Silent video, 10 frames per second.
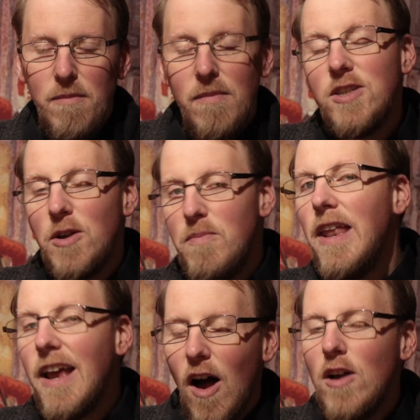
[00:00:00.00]
Mr.
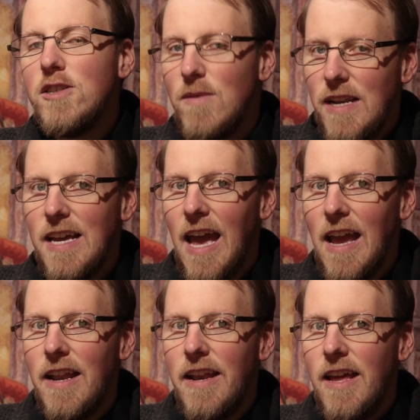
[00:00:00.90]
Piddock also
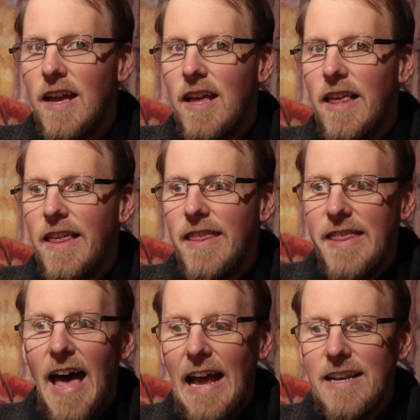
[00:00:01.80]
indicated
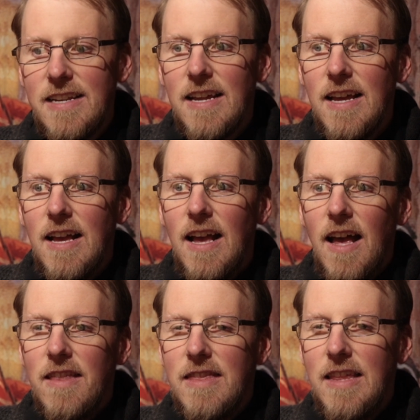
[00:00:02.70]
that
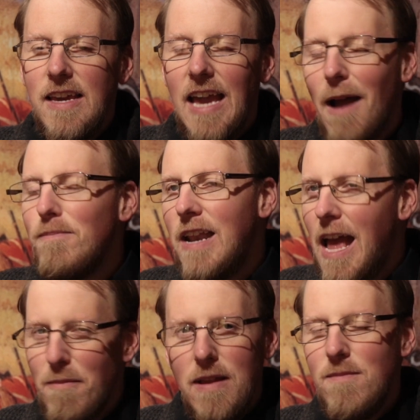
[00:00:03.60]
the captain
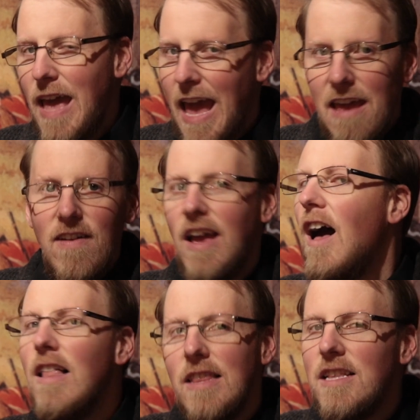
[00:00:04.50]
had been behaving
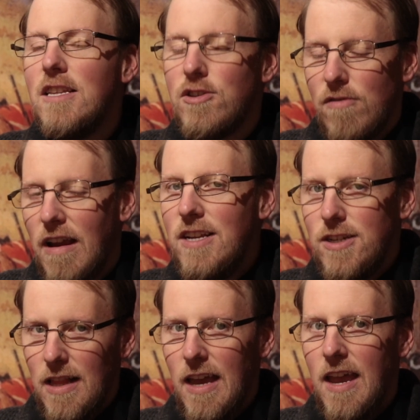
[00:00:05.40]
a little
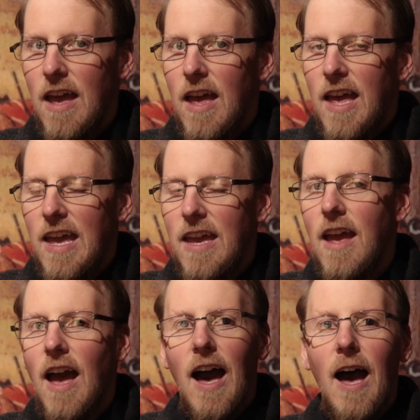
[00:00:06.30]
strangely
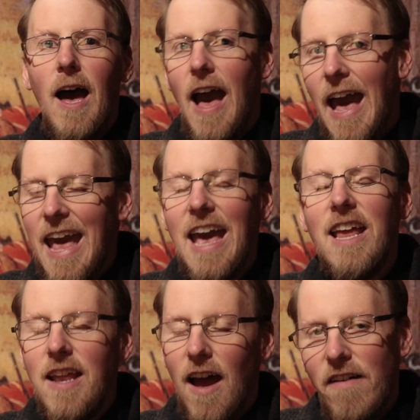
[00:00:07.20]

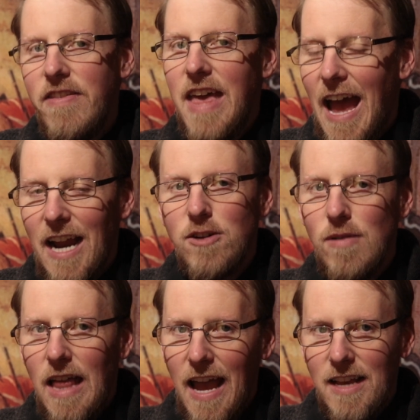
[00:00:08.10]
ahead of the
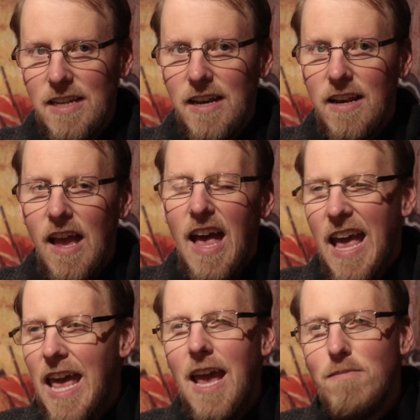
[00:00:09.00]
actual accident.
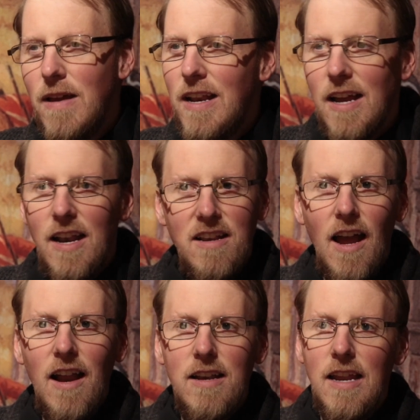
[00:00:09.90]
He had been
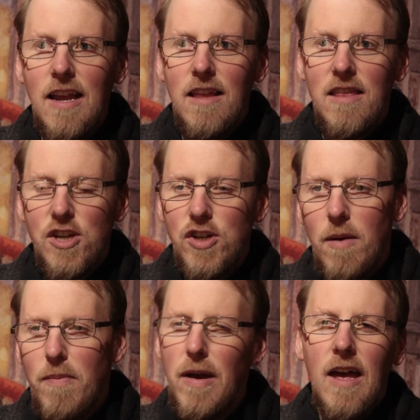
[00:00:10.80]
conducting the
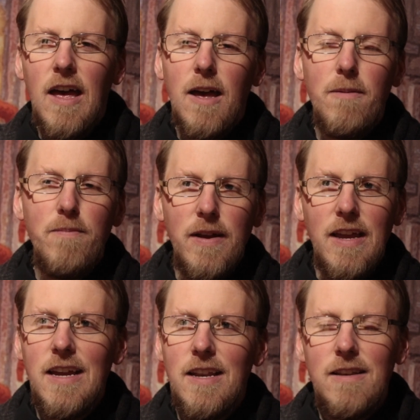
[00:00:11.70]
ship
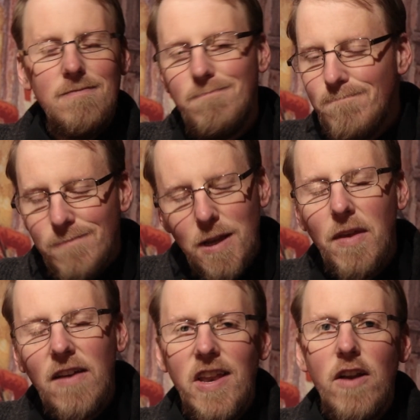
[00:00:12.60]
in
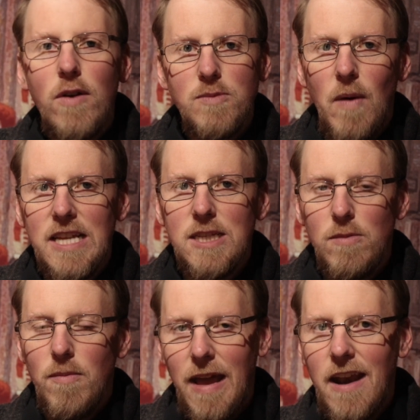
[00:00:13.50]
something of an
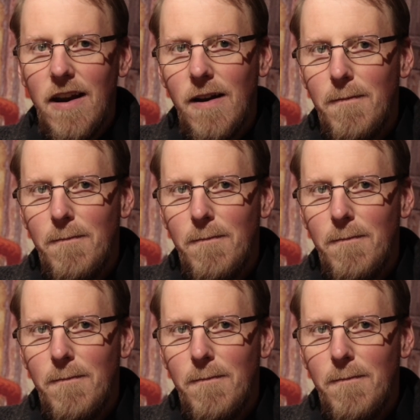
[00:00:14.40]
irresponsible manner.